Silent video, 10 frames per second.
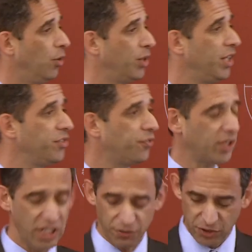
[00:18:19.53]
noted, is
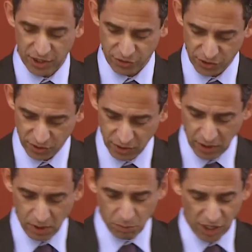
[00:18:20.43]
forgiveness,
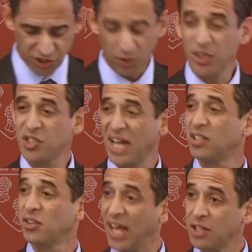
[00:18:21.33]
but she
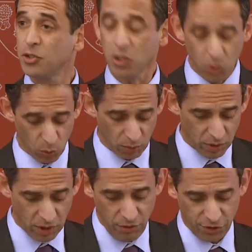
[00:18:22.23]
rejected that too.
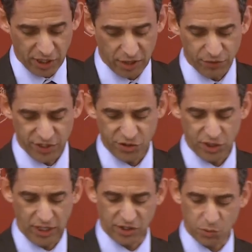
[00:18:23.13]
Forgiveness,
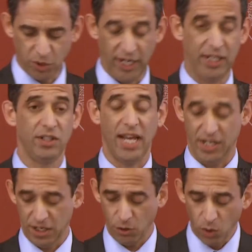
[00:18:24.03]
she explained,
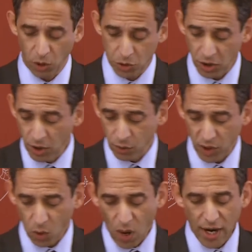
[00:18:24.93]
and I quote,
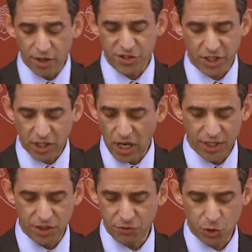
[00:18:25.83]
requires a
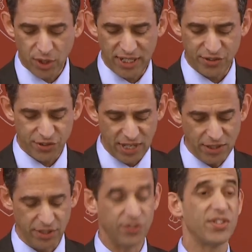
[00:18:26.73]
kind of
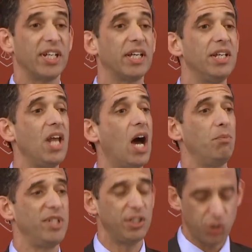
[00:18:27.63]
transcendence that
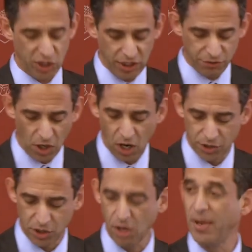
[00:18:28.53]
cannot be achieved
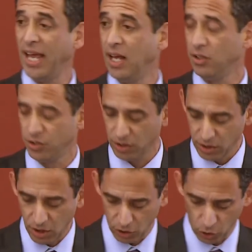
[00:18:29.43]
on command,
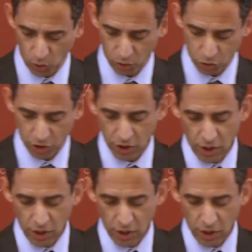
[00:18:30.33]
unquote.